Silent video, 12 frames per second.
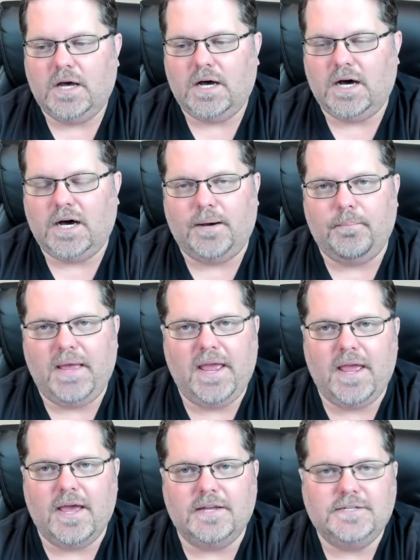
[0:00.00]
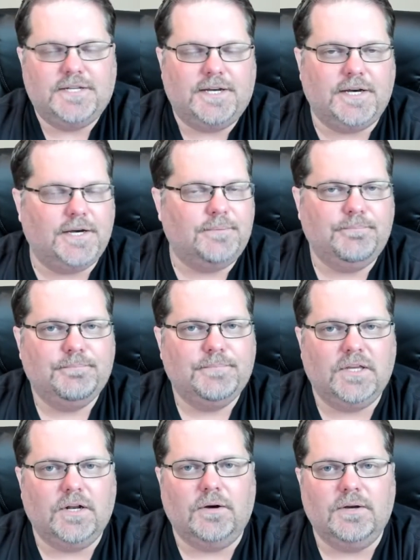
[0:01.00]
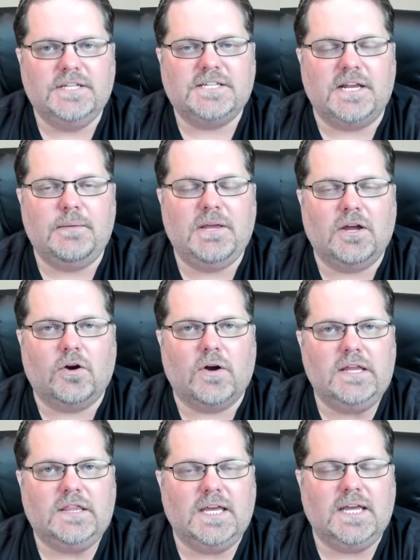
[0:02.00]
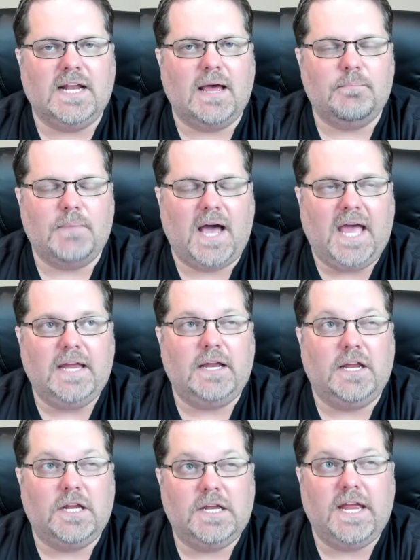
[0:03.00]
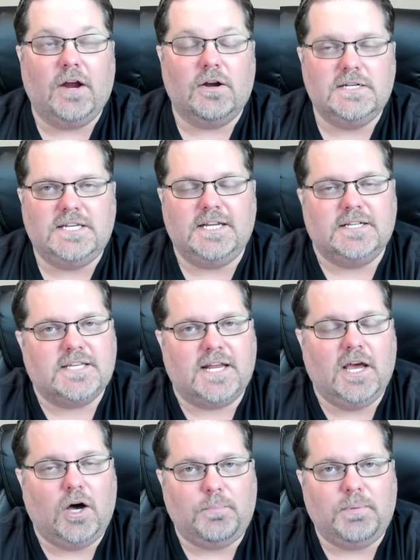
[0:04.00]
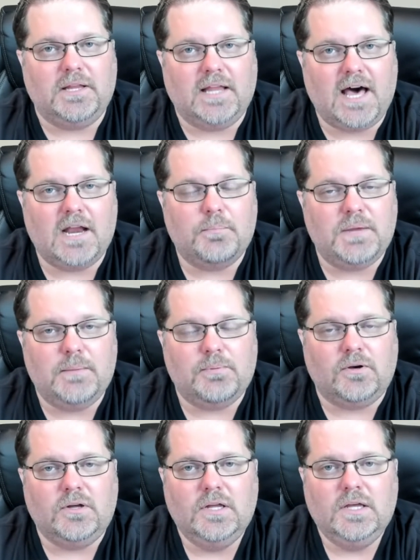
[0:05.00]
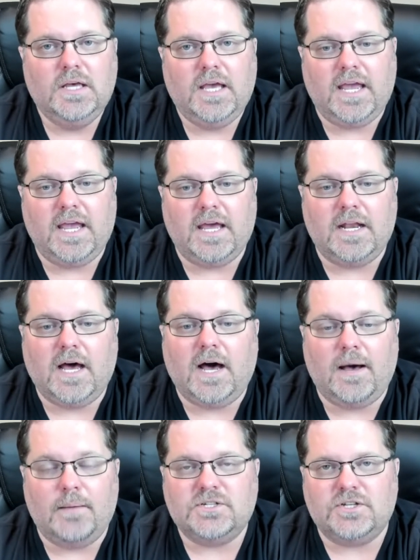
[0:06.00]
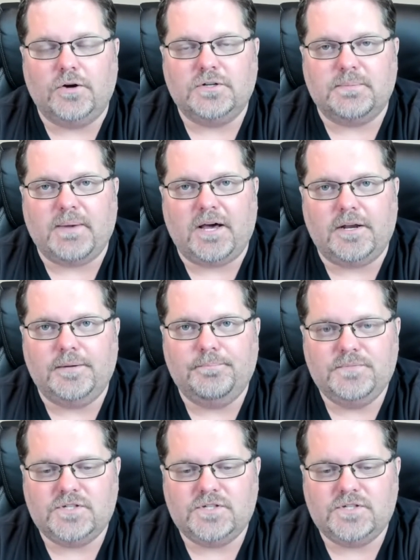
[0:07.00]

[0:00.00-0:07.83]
You know, it's going to be a great thing. And I guarantee it's going to help a lot of people. And I'm stoked about it.